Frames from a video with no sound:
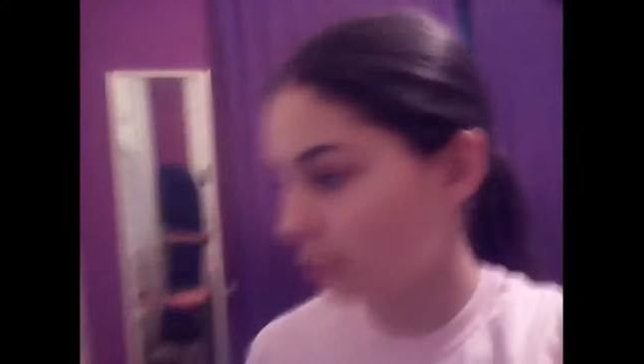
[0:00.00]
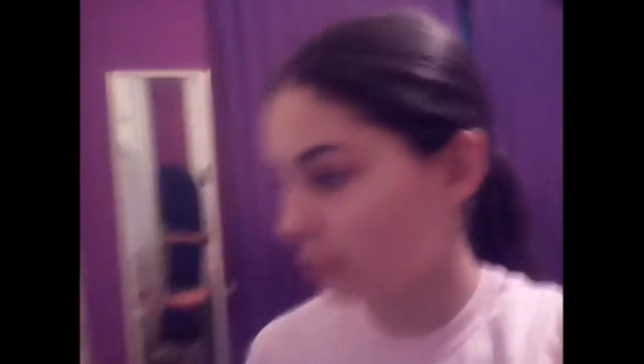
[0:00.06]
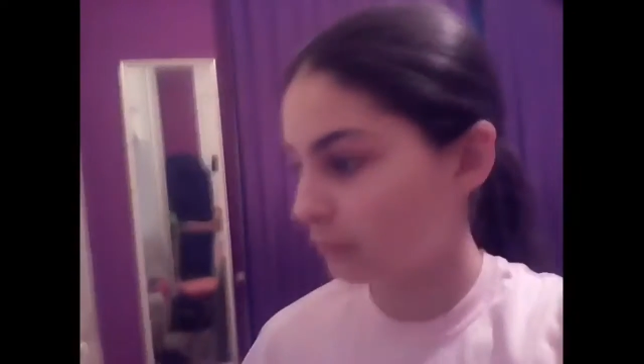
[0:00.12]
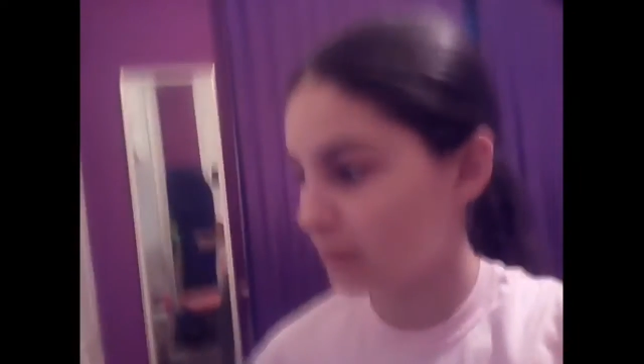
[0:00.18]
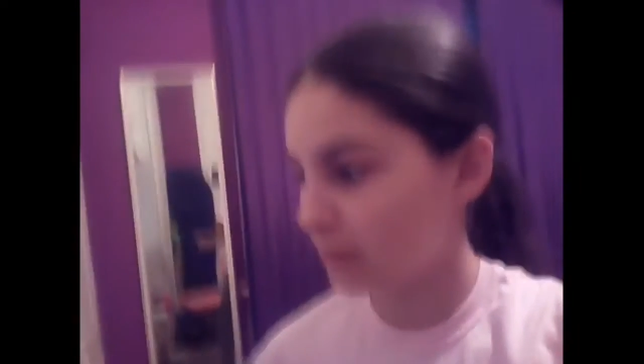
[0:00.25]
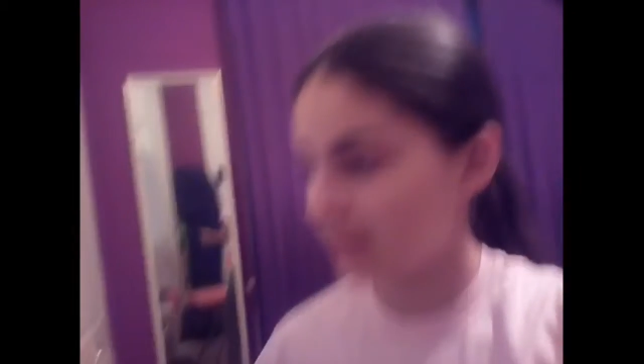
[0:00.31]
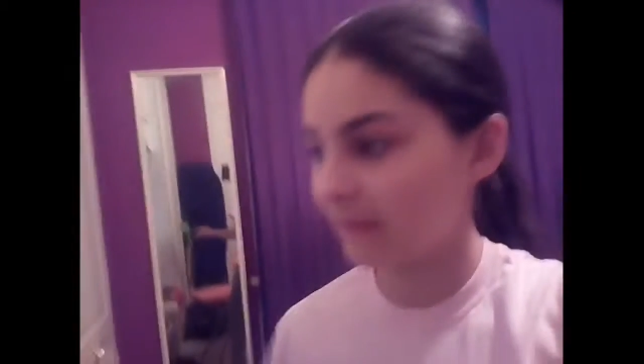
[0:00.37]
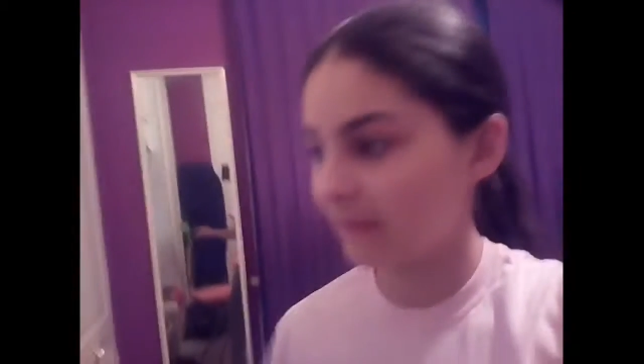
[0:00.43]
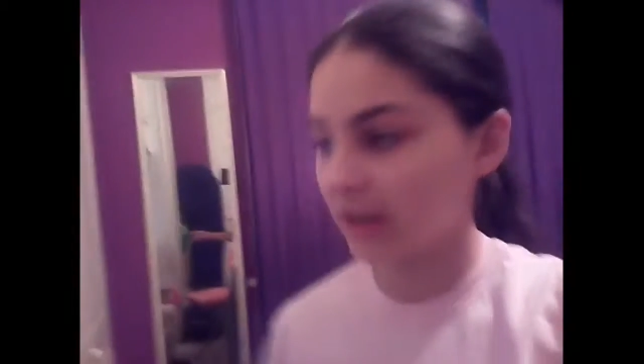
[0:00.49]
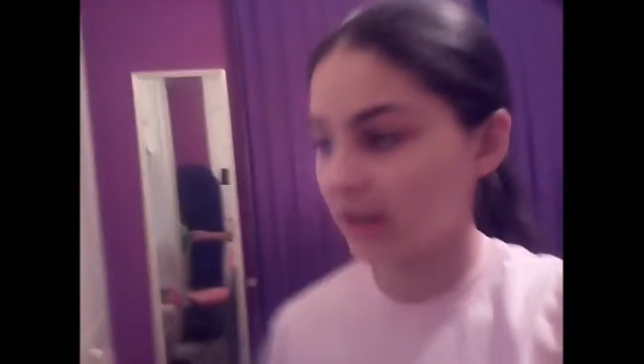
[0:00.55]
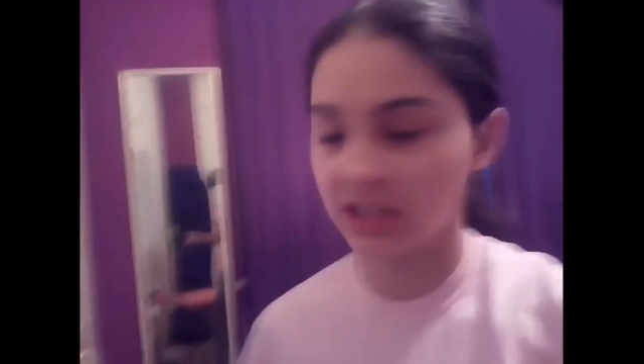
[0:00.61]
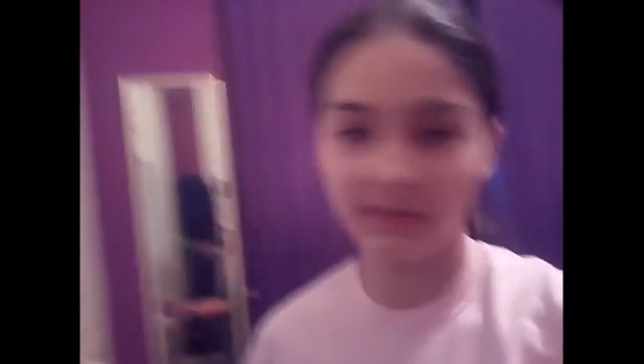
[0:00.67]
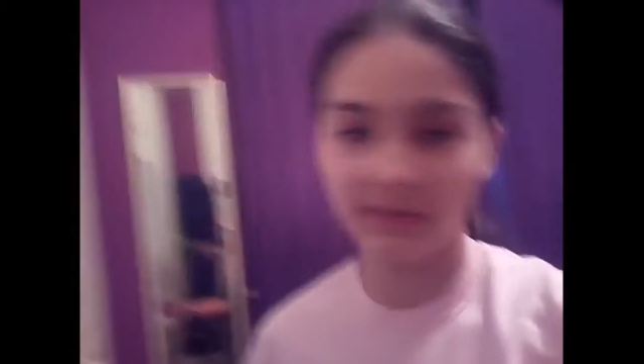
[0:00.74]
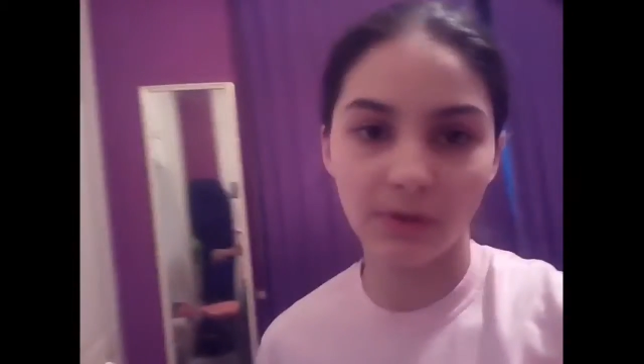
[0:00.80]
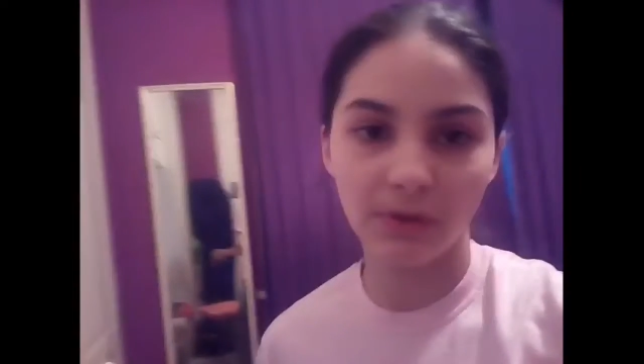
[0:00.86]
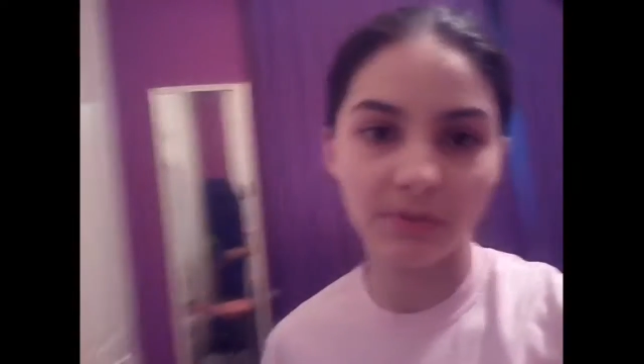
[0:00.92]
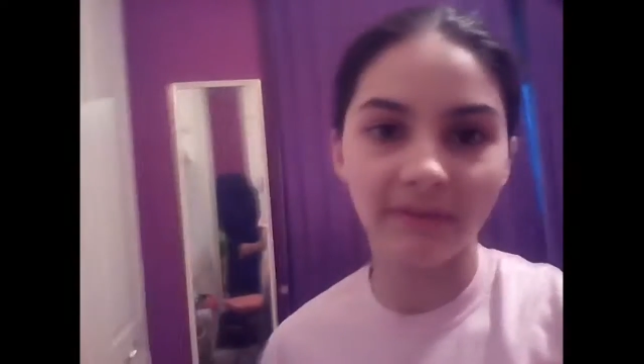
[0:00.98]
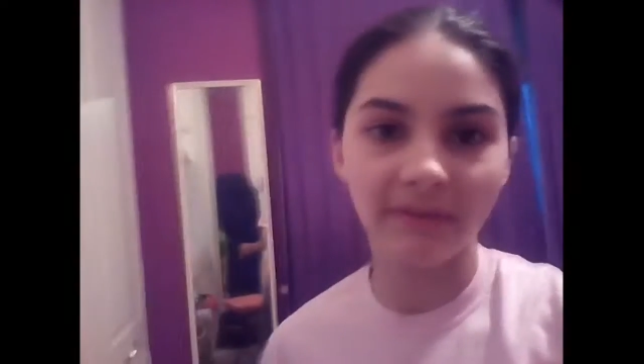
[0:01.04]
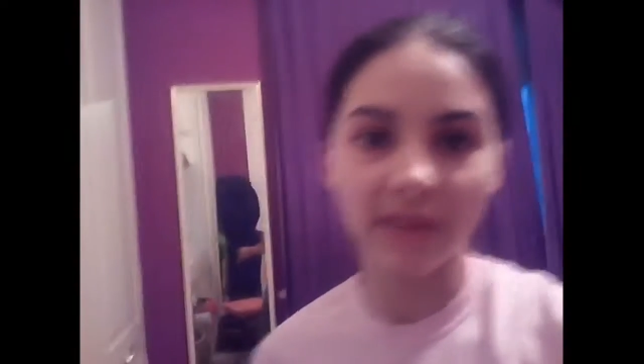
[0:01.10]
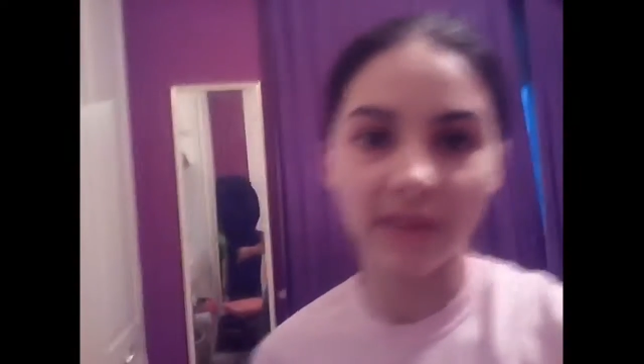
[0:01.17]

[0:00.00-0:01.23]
of me actually filming the